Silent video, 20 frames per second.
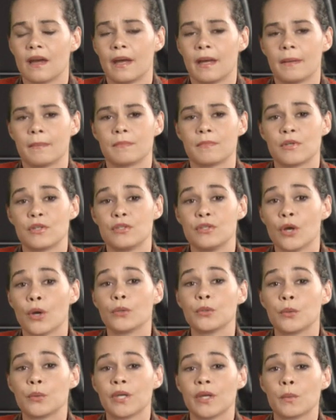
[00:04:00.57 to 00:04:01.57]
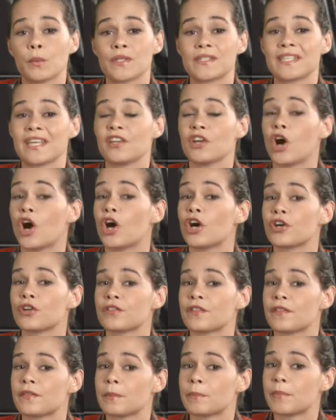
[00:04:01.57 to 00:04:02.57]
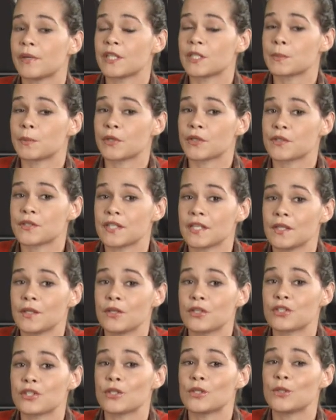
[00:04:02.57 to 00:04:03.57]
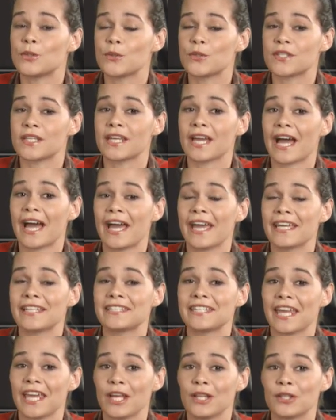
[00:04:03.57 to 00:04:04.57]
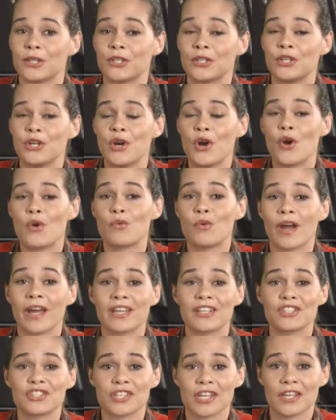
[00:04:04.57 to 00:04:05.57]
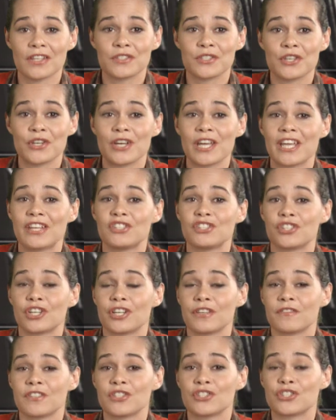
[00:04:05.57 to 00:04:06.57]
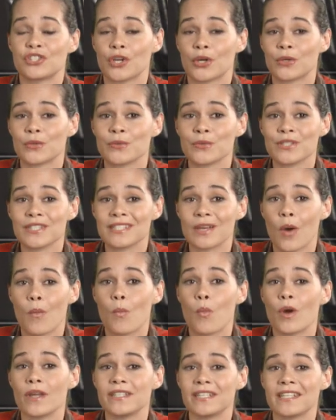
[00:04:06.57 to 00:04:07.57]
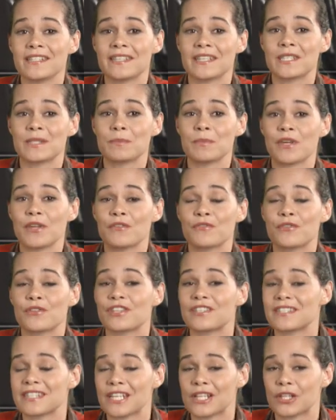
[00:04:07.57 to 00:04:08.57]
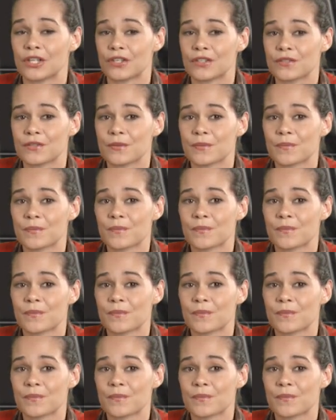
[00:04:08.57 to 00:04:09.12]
um, no unit was hit harder than the Pittsburgh Steelers, losing Ike Taylor, Ryan Shazier, and Jarvis Jones. What does this mean for the Steelers?